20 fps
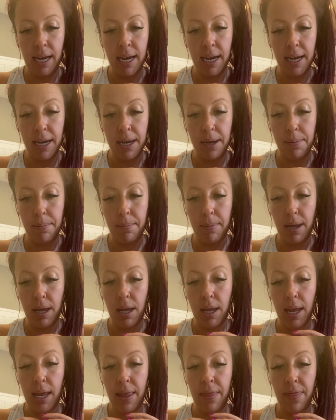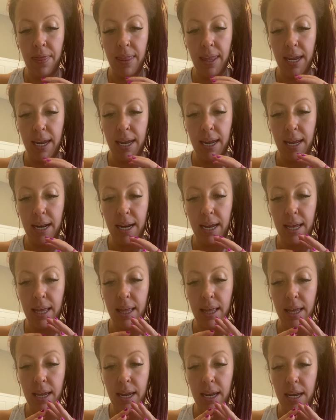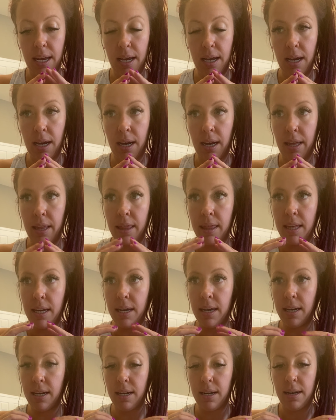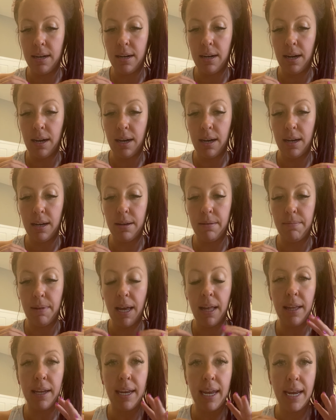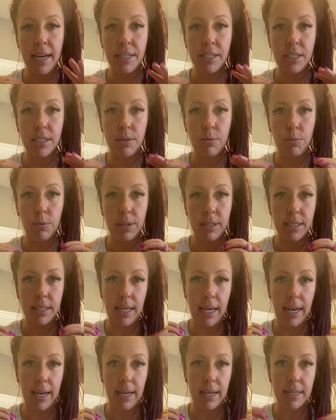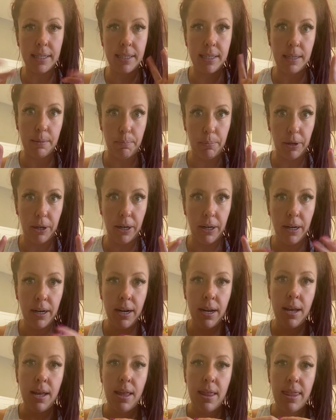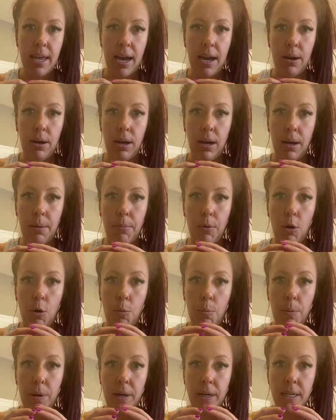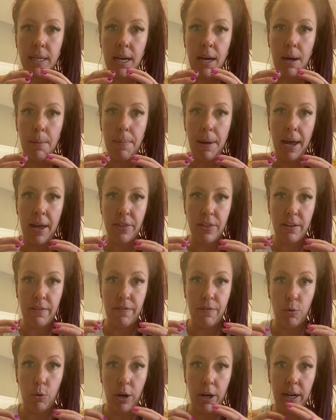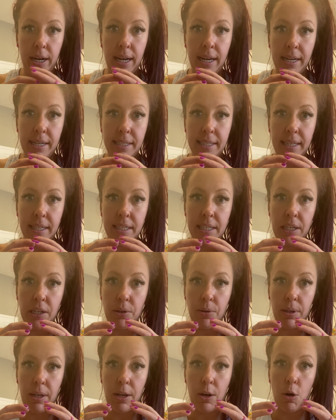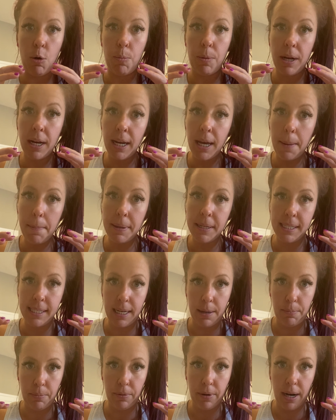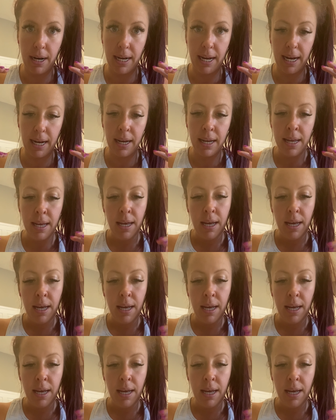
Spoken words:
And then the helicase was like a zipper that opened up at the fork and is continually opening up and separating,